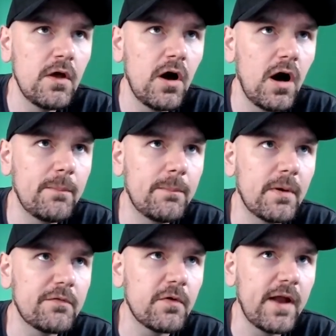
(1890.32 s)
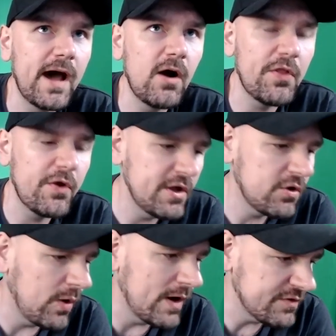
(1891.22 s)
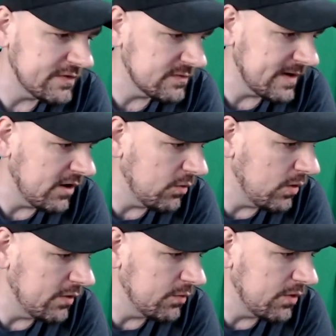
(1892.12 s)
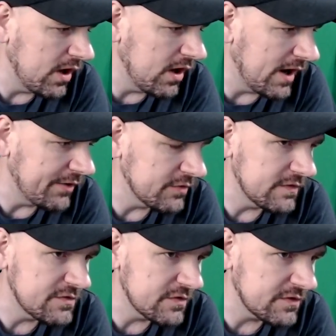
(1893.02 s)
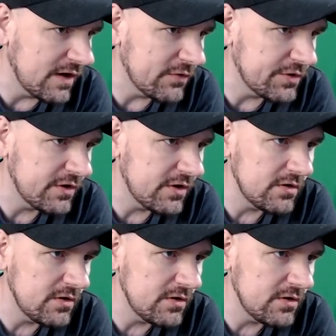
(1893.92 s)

Uh, but for now, are there any questions about what uh, Andros has just covered here?